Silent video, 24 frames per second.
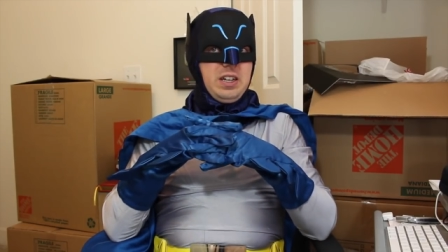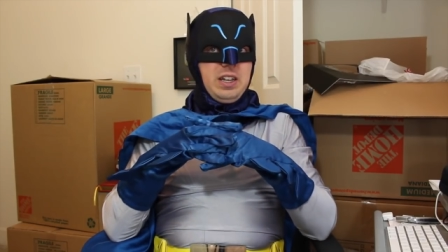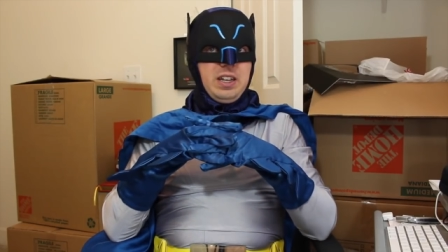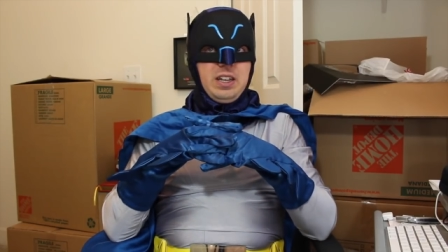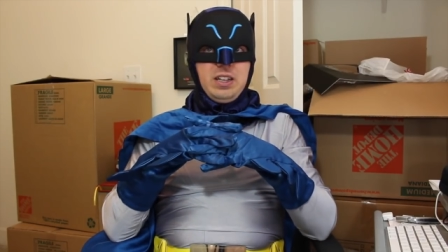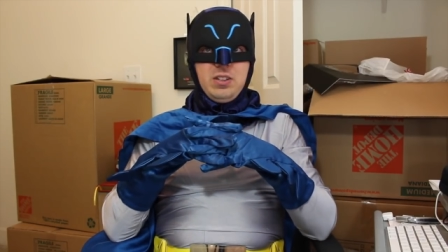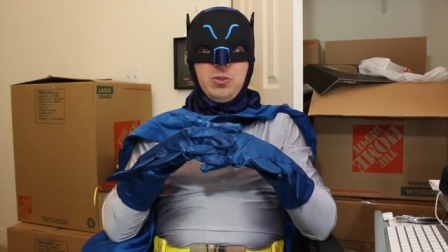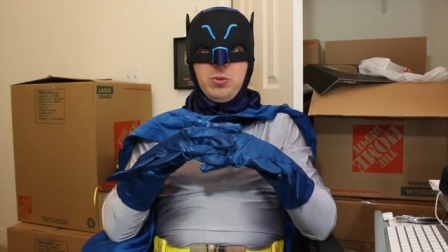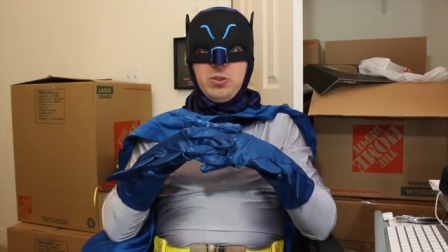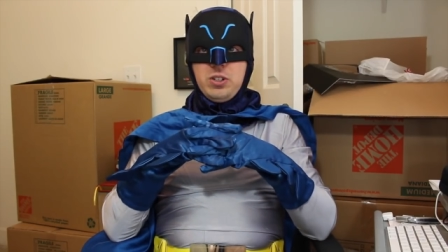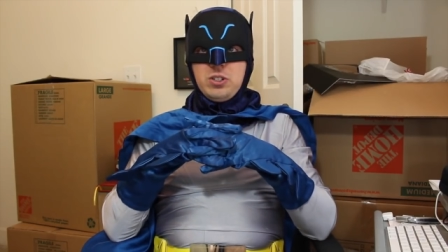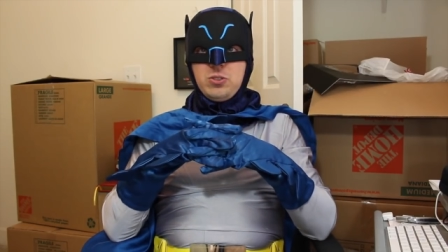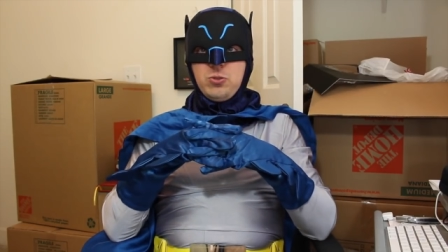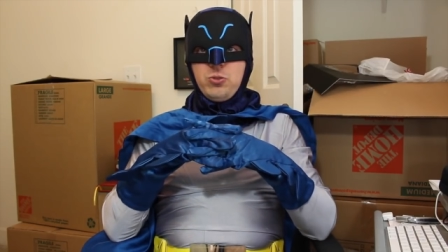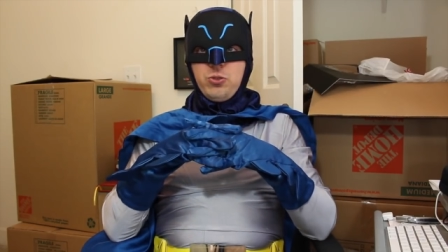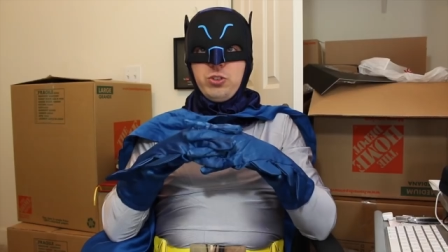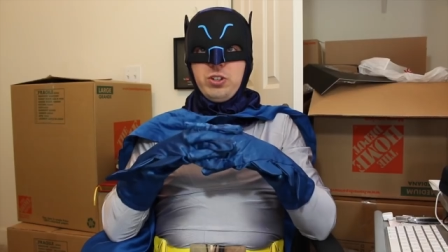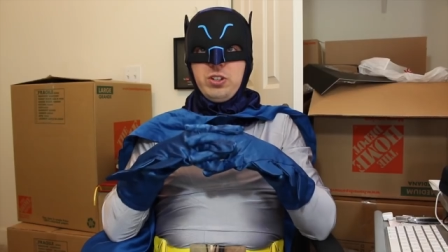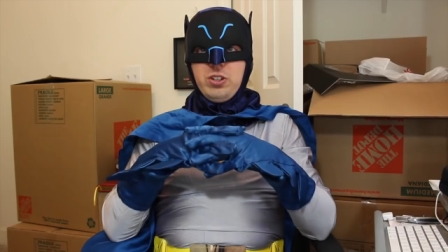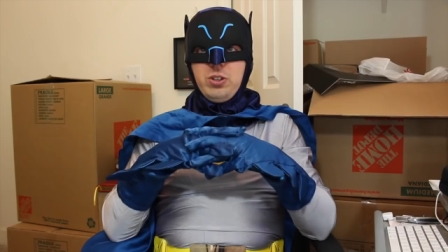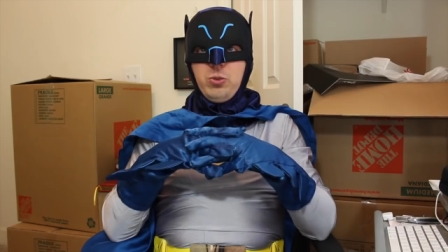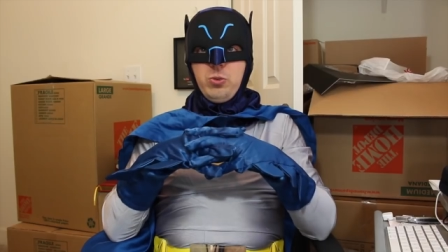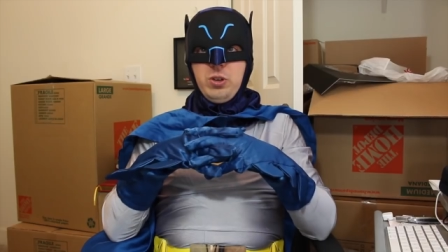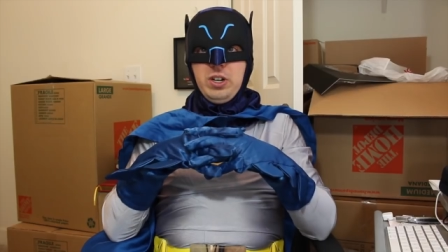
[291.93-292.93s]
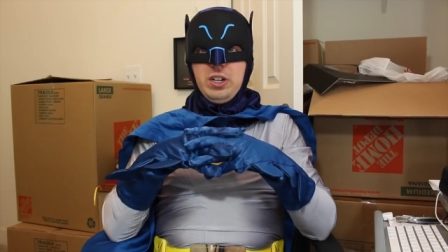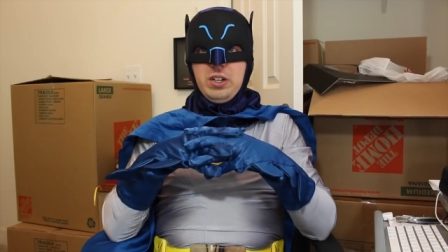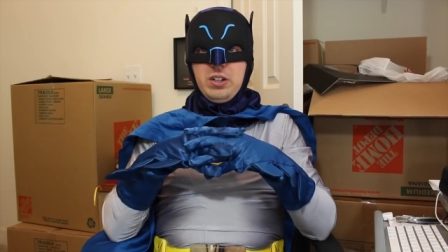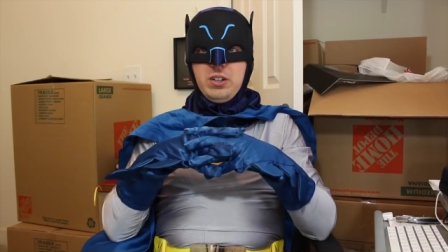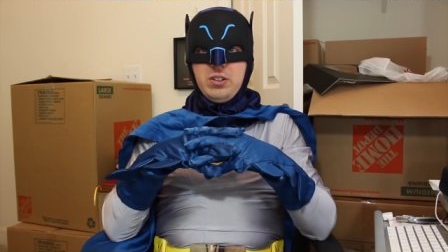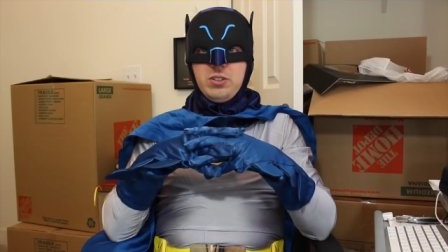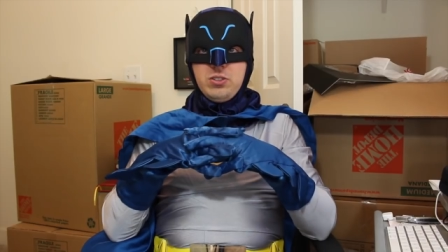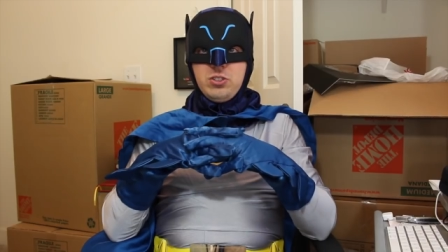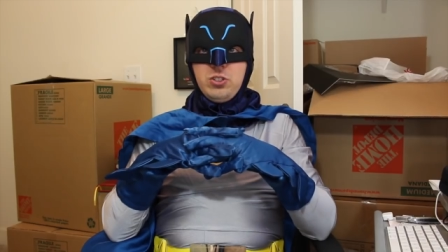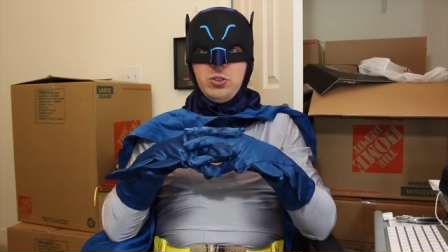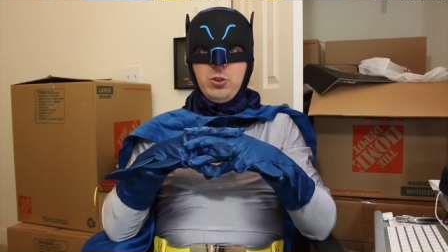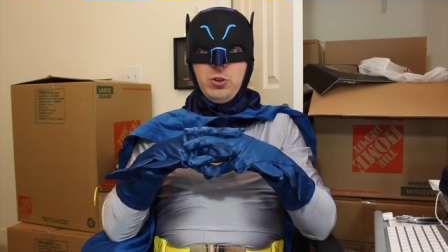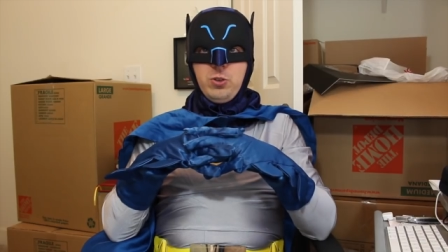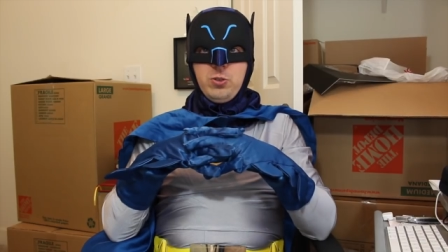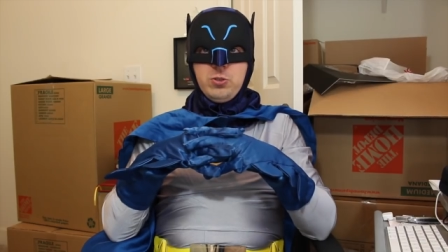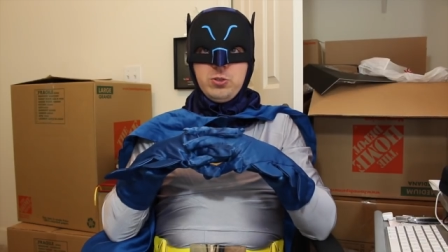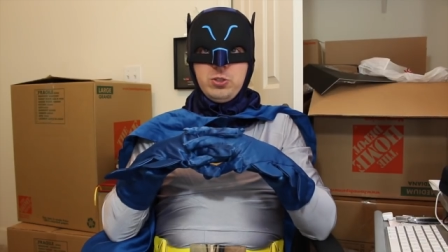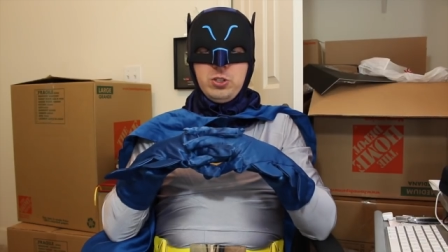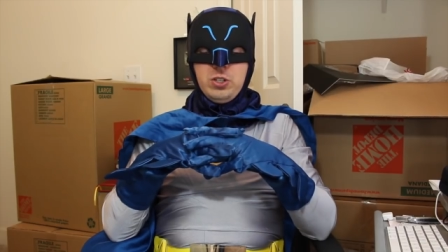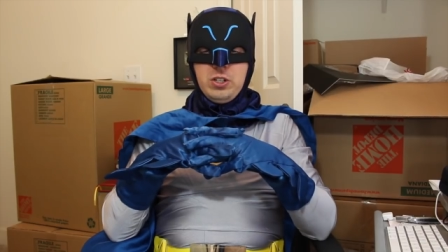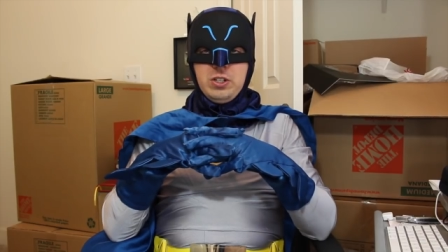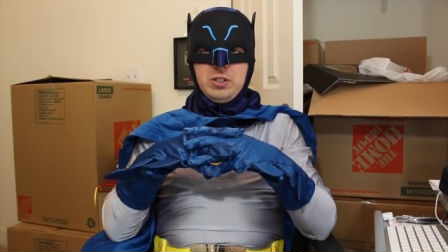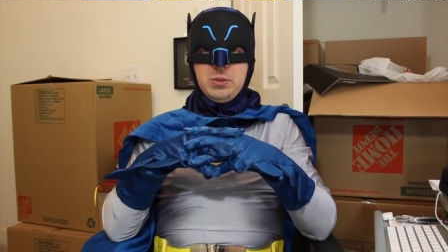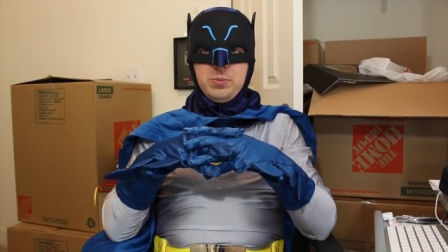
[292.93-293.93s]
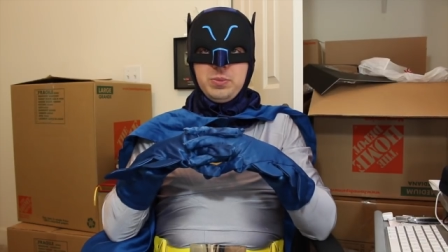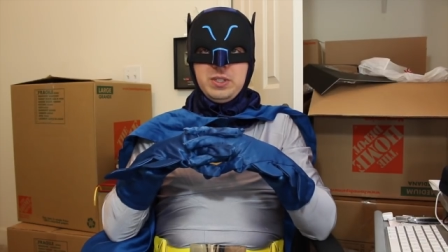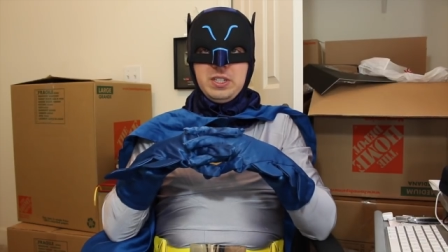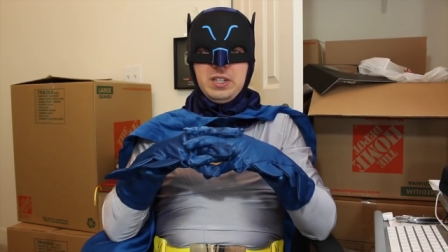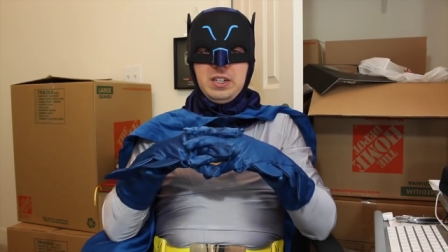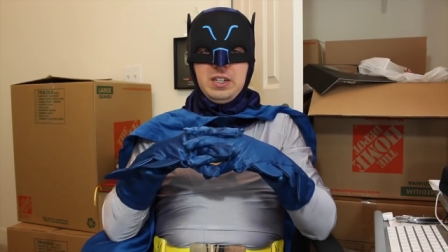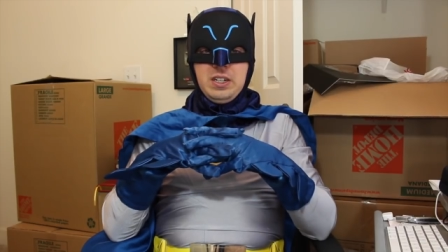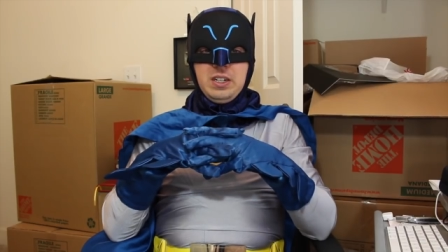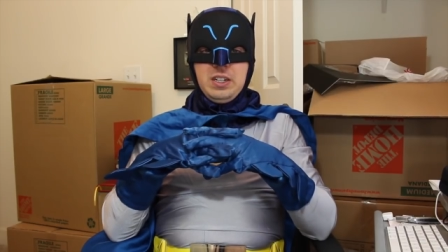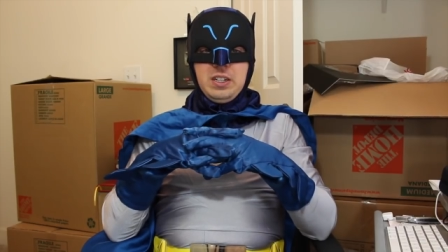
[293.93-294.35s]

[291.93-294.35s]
and it works really well, old chums.